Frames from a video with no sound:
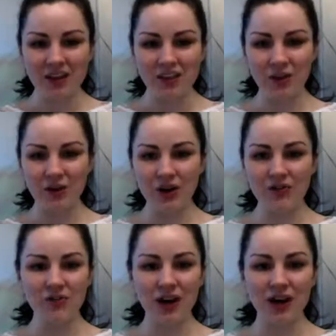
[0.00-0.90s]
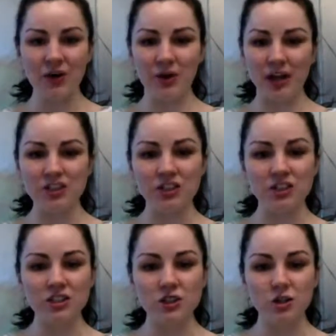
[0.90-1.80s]
So if you have any
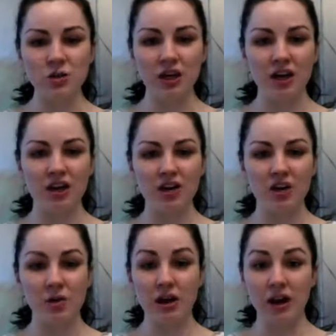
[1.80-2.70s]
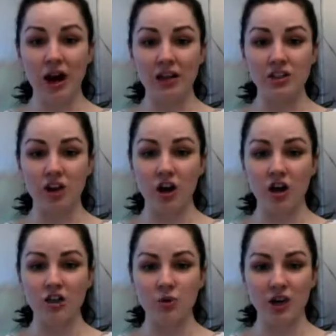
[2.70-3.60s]
questions, you can catch us
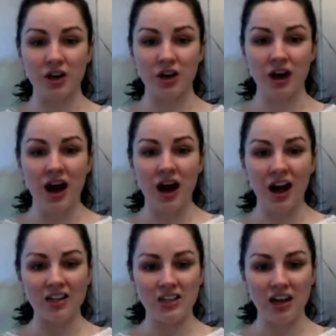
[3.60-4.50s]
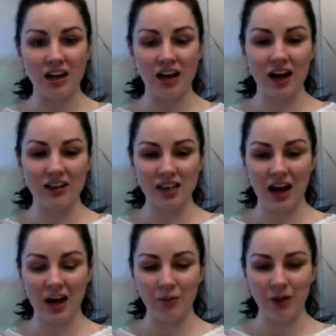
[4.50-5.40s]
on Twitter,
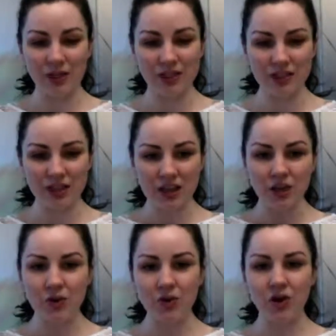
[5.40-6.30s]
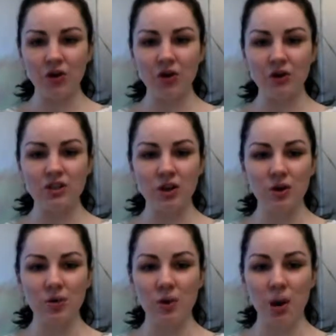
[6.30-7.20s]
#AskAdWords. You can
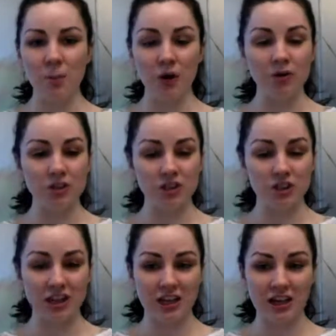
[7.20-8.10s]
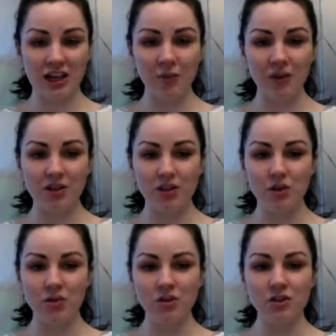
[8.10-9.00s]
also post underneath the link. And we
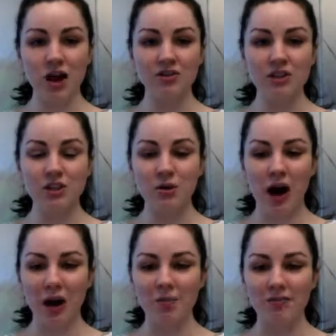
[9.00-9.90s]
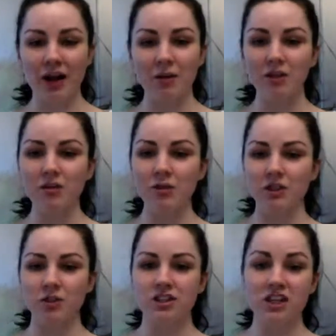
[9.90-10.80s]
do also have this new app available,
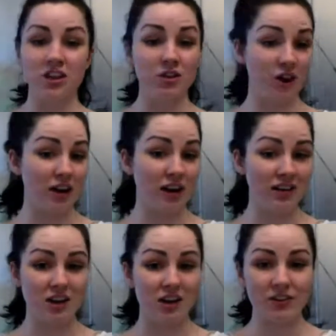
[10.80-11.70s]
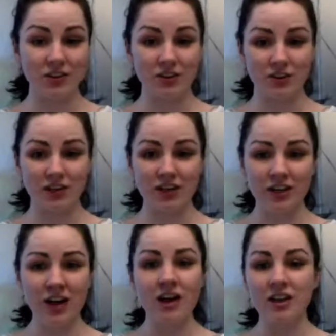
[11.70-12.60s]
which you'll see on the right-hand side of your
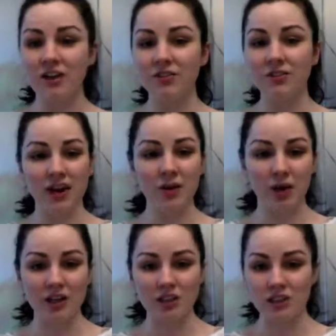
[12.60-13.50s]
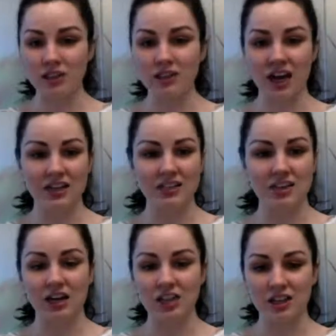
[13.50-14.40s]
screen, that if you have any questions to ask
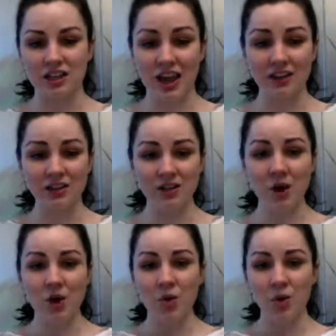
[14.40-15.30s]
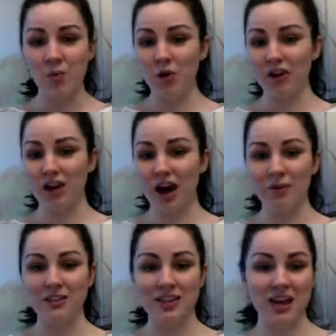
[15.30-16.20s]
Natasha at the end, we're more than
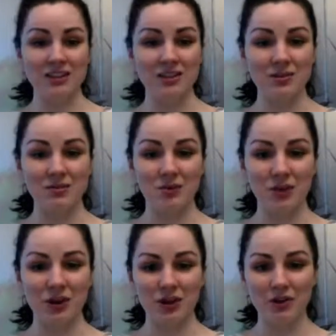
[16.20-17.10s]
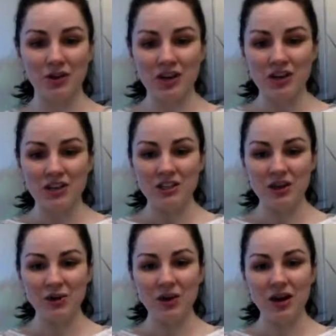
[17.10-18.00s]
happy to answer them for you.
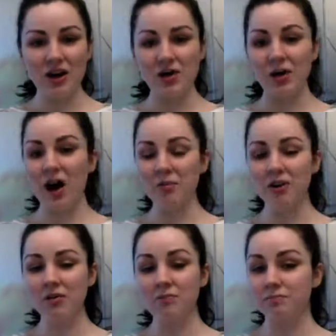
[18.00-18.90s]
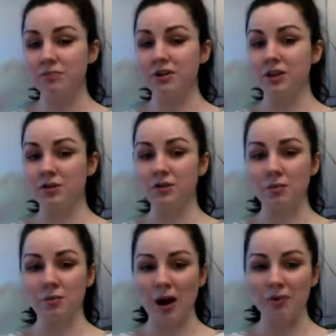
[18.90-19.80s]
So I'm going to
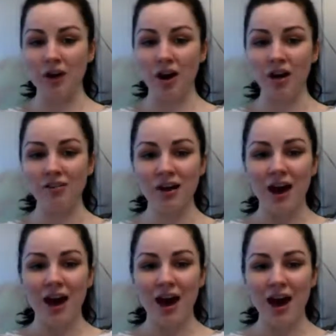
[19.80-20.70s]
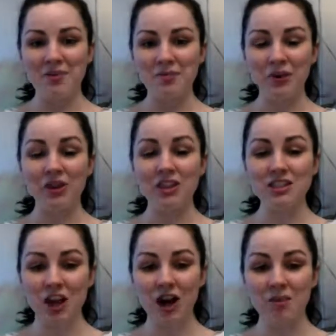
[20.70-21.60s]
stop rambling on. But
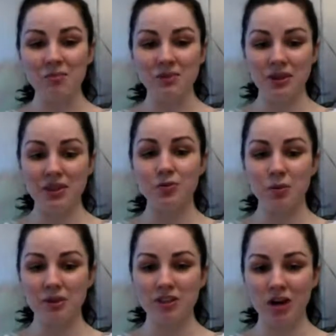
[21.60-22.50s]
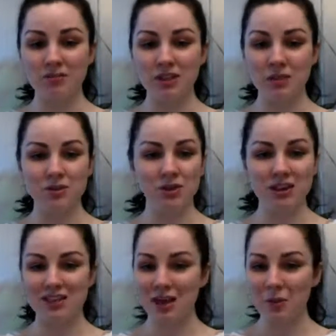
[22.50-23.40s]
this will be timestamped, so you
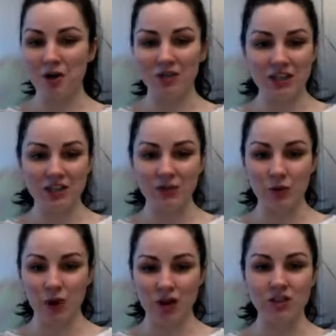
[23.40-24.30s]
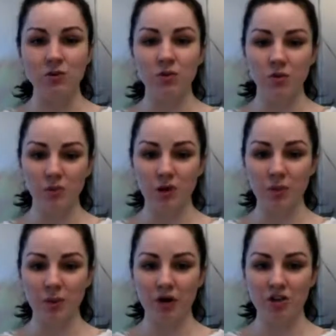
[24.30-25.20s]
can skip over this if you want. Will
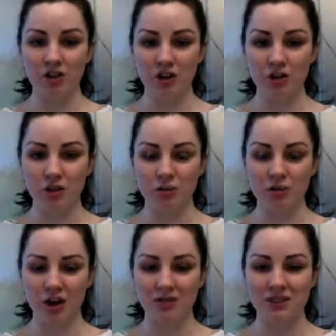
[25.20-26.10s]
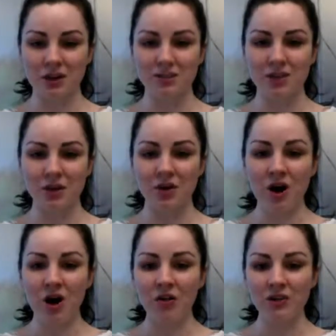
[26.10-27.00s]
be posted on YouTube's timestamp. So
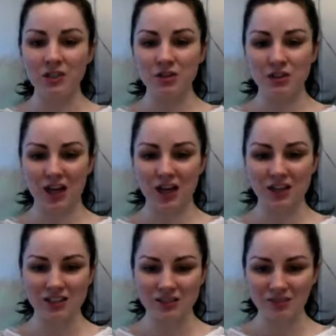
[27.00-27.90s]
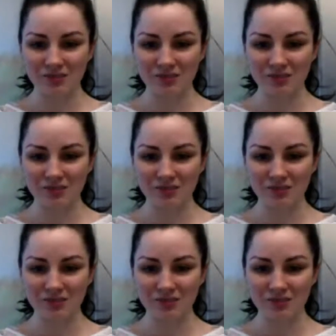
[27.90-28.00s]
over to you, Tash.